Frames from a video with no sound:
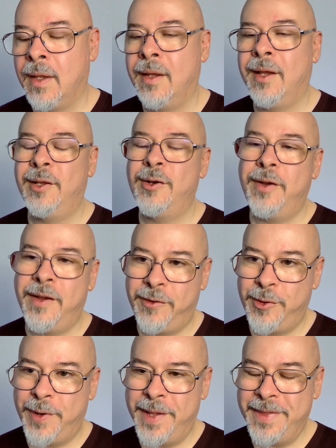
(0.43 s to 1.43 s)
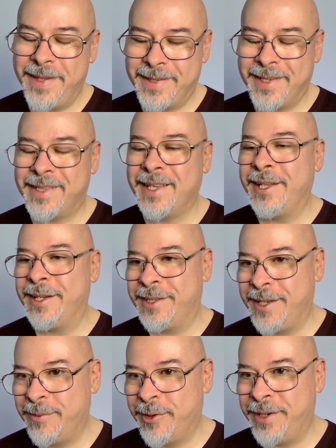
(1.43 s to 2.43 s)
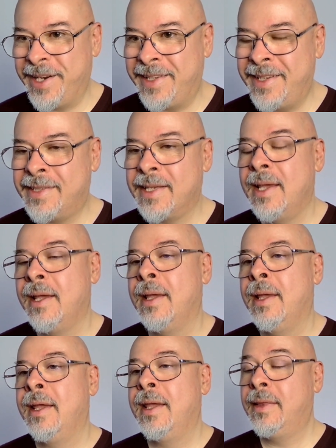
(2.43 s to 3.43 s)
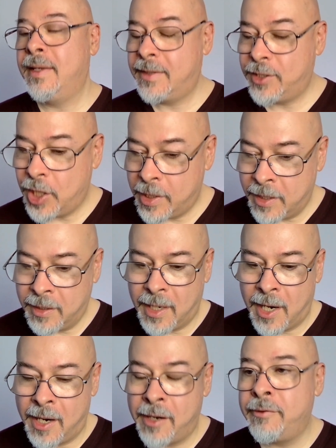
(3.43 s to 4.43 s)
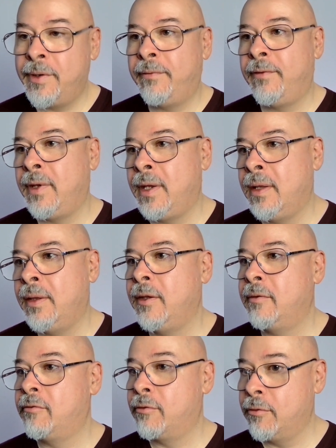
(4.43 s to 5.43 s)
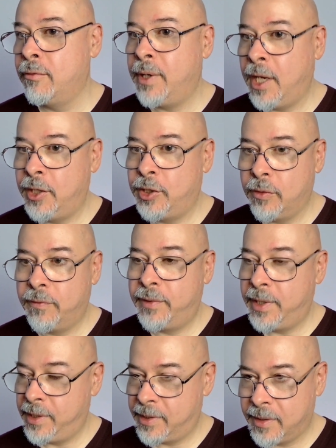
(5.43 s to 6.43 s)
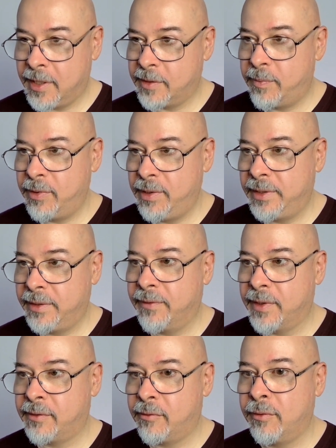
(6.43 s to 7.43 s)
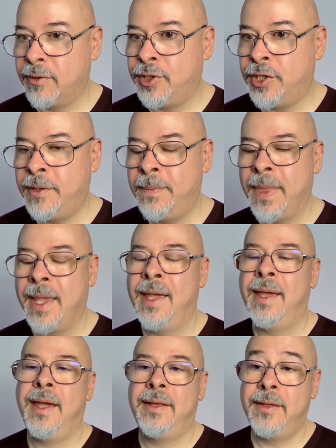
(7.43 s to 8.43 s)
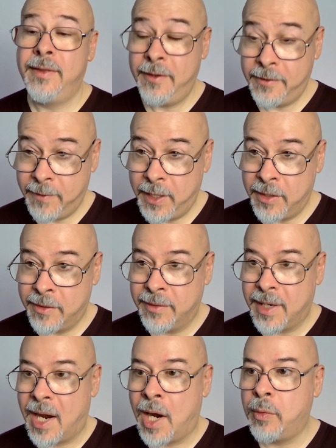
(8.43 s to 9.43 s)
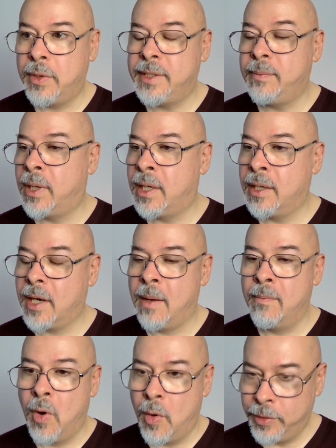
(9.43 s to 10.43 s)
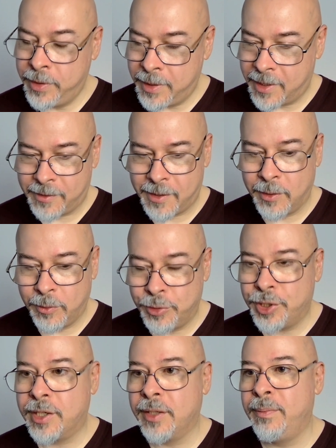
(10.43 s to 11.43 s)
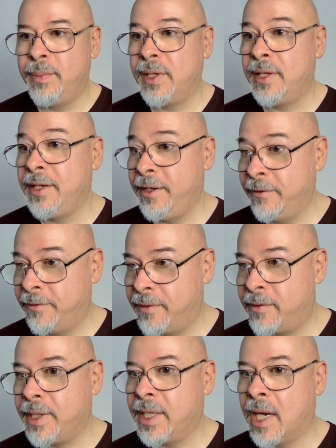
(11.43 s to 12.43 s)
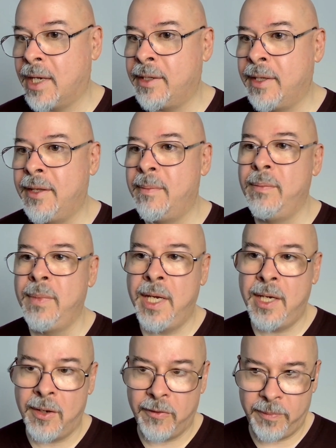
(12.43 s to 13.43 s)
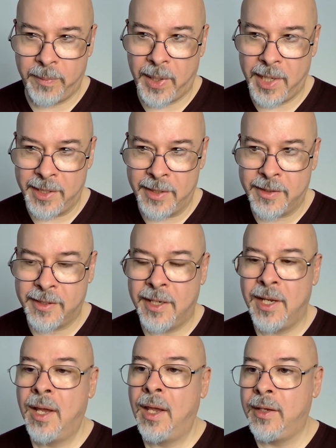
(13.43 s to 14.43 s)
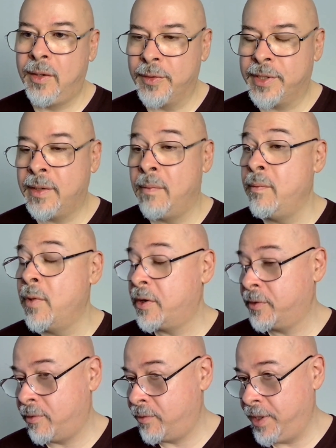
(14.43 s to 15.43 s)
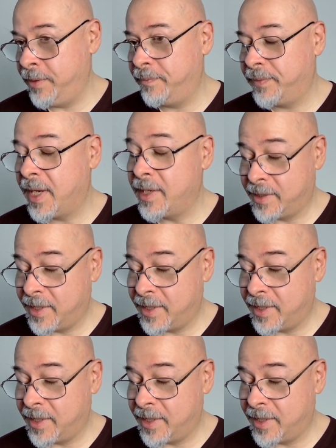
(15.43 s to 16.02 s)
Hello everyone, this is Alexei Borealis. In this channel, I reveal the true nature of Renaissance predictive astrology, and in this video, I will debunk a modern astrological belief regarding the meaning of planets using Mercury as an